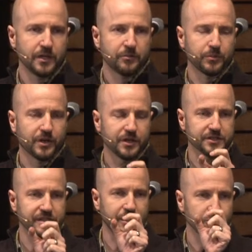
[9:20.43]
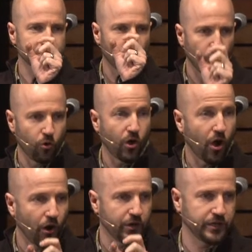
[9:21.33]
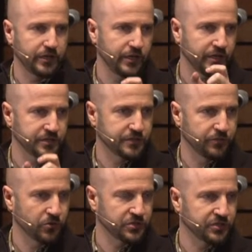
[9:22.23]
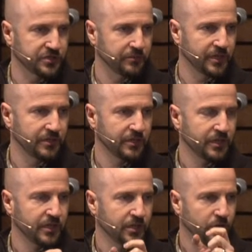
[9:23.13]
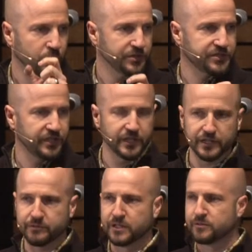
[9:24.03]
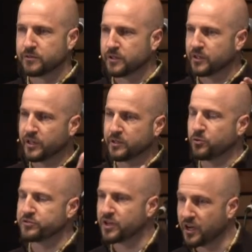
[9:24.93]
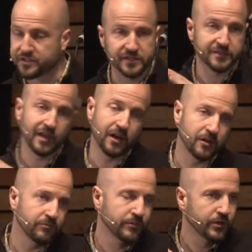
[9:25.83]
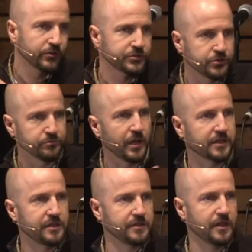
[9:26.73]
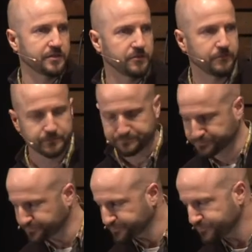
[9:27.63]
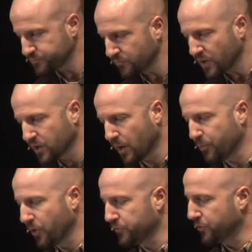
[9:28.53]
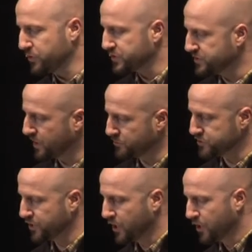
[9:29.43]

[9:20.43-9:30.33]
because he was wholehearted in his devotion to me, will see it. And then he moves on, says, "Now turn back to the desert." A couple other verses, Numbers